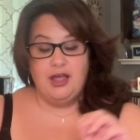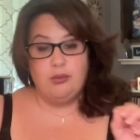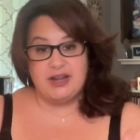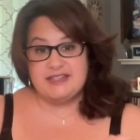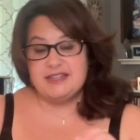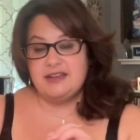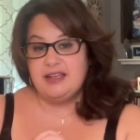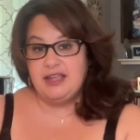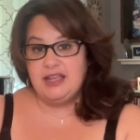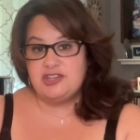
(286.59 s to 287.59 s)
When I say an
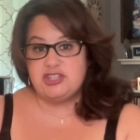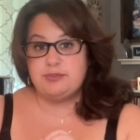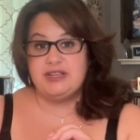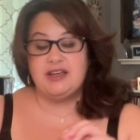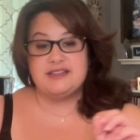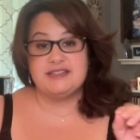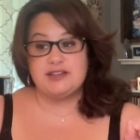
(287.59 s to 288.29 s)
age, it's because